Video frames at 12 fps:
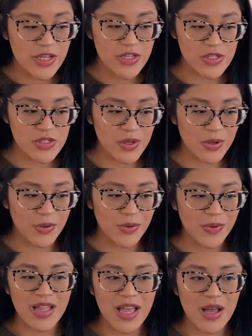So
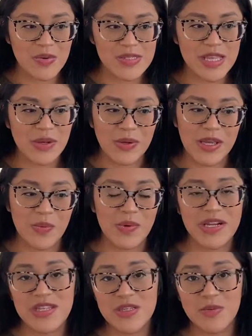I was like, okay, we
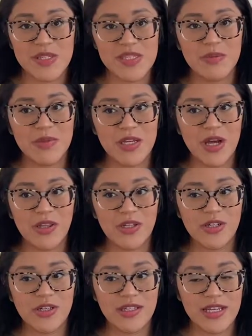need to put something on
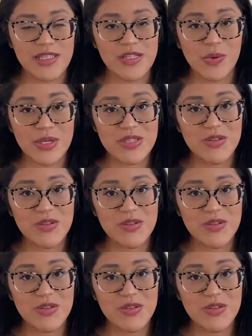there that's going